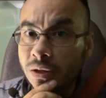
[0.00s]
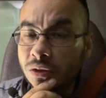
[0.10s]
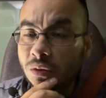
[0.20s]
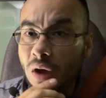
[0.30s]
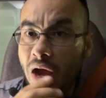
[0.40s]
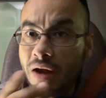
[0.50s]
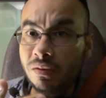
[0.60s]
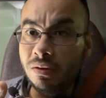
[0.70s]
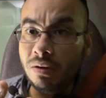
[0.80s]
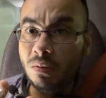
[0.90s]
So I
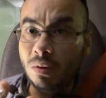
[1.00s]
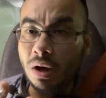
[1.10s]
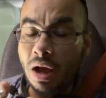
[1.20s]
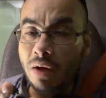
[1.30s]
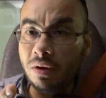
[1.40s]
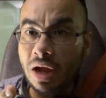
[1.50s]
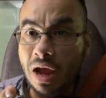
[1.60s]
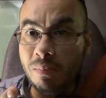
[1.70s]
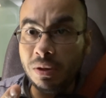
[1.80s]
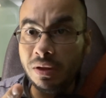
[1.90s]
don't know how, how it
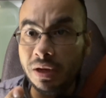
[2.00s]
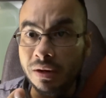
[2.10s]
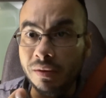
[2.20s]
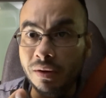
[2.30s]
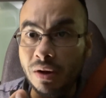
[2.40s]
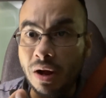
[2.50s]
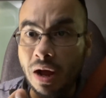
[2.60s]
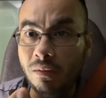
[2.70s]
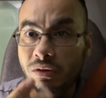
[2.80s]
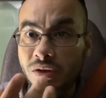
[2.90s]
happened that
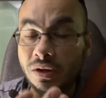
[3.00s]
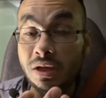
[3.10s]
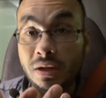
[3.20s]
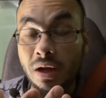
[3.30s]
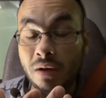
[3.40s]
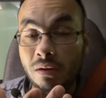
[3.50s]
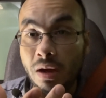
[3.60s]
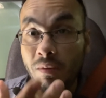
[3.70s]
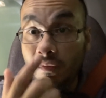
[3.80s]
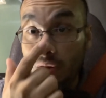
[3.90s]
I was looking
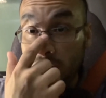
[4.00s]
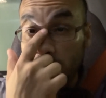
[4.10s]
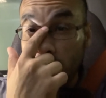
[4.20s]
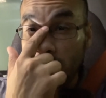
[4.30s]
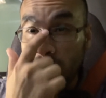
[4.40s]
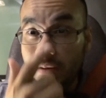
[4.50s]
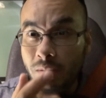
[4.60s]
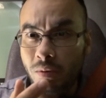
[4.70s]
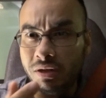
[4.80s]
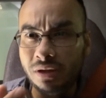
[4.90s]
out before I was going to sleep. I
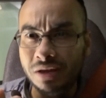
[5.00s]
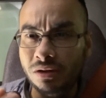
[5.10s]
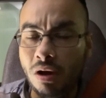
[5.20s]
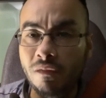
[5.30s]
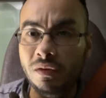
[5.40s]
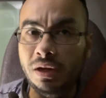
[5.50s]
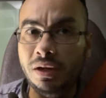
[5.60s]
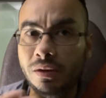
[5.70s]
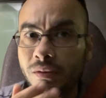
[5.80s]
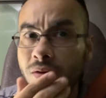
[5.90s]
remember I, I saw a
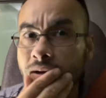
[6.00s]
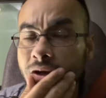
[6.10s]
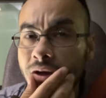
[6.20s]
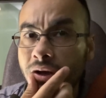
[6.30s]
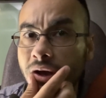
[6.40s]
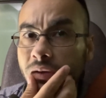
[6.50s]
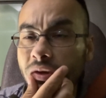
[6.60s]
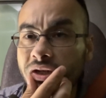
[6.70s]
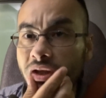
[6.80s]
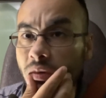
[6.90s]
video. I was
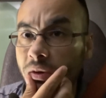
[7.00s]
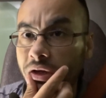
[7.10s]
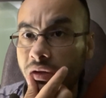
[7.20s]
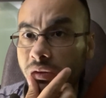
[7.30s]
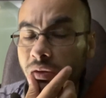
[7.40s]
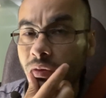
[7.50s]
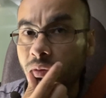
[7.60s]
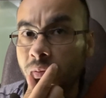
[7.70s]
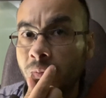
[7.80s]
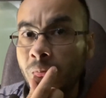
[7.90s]
watching a little bit of
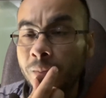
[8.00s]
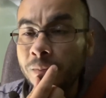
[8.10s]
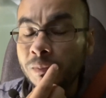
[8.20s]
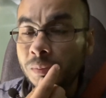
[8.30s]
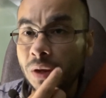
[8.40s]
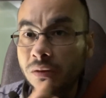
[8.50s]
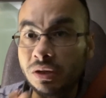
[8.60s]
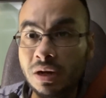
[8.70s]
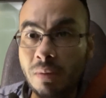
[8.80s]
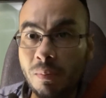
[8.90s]
YouTube. I was
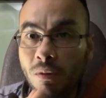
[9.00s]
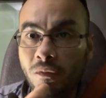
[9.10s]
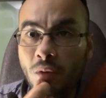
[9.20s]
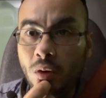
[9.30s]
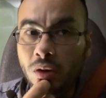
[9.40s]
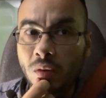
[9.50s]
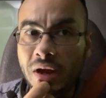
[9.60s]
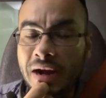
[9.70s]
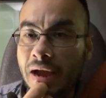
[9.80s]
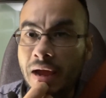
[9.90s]
looking at my portfolio,
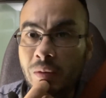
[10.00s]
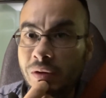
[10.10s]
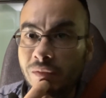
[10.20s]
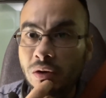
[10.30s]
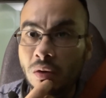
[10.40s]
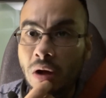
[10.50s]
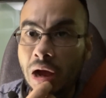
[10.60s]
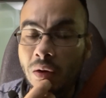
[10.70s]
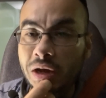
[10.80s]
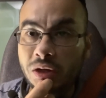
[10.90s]
and I don't even know
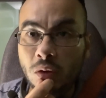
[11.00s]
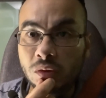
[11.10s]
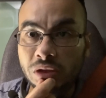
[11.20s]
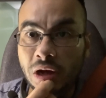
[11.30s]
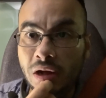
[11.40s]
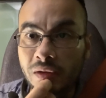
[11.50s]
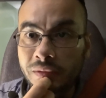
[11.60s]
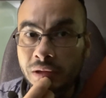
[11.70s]
how I dozed off,